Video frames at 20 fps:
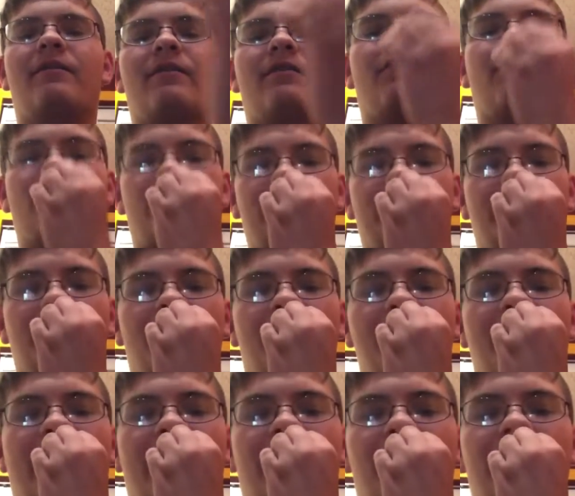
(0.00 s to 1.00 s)
closing
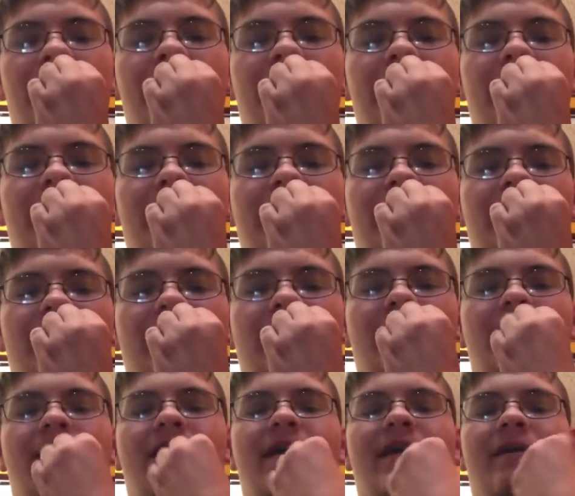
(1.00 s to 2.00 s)
my mouth
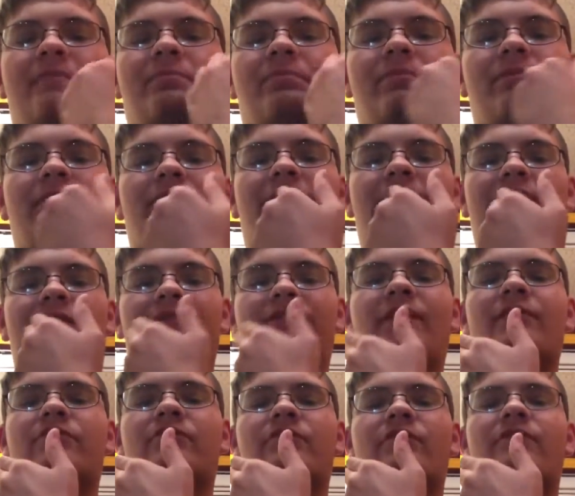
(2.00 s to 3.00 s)
and put like a
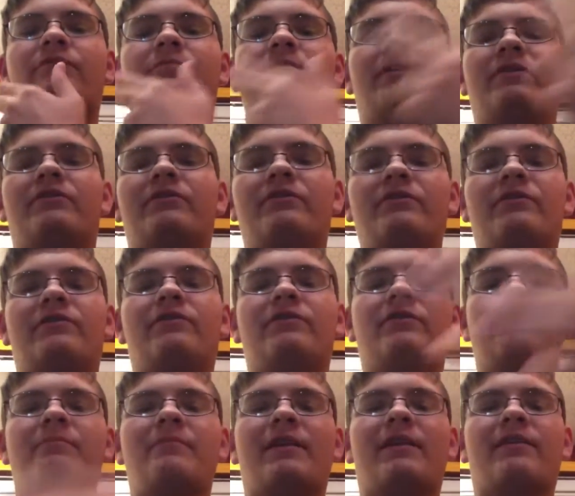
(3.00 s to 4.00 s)
censor over, but
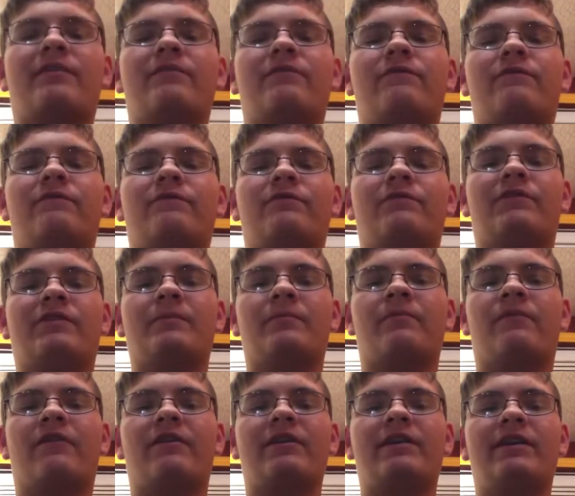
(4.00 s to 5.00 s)
it's to make it
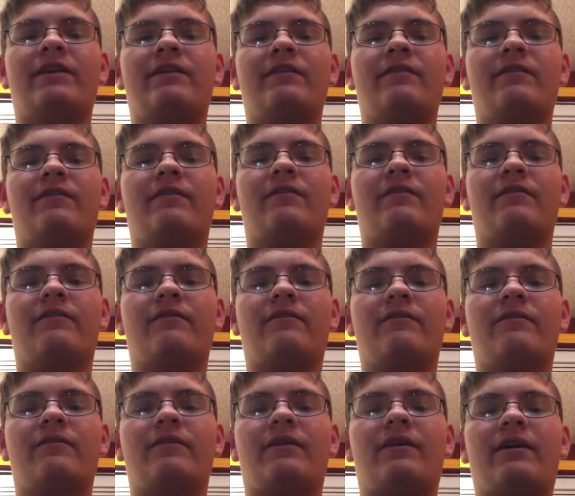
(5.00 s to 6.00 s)
seem funny.
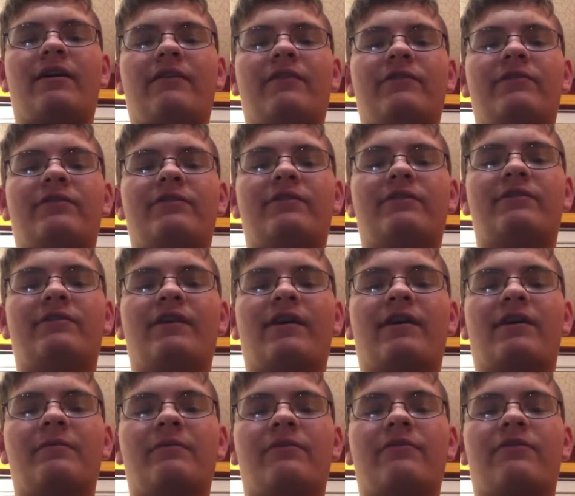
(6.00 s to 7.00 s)
At least it's
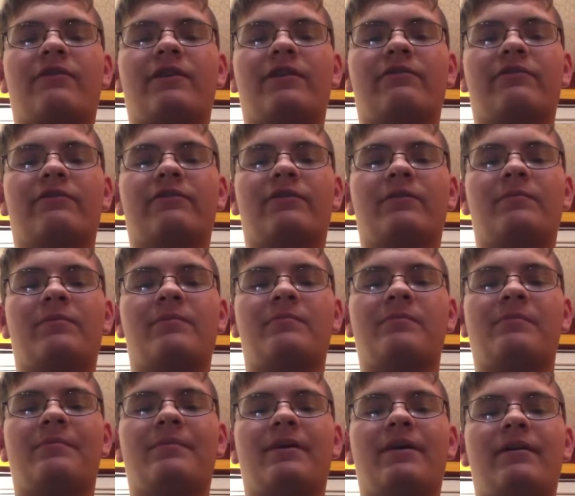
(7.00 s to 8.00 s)
not gonna be funny for some
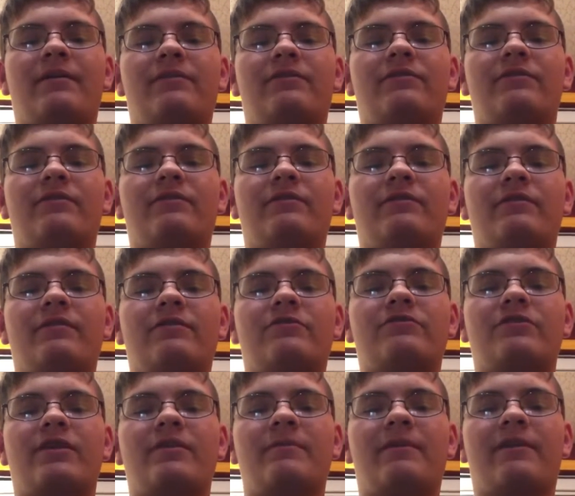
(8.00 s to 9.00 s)
people, but I
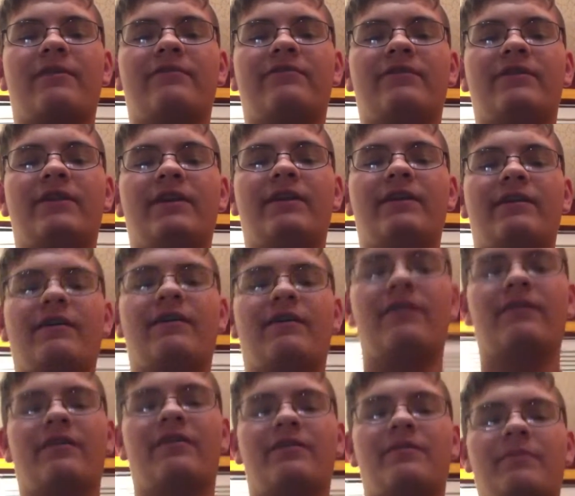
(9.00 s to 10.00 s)
try to make it funny
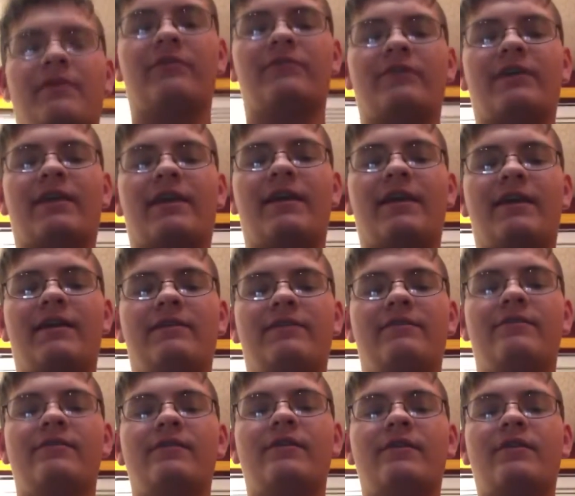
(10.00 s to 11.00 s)
the best I can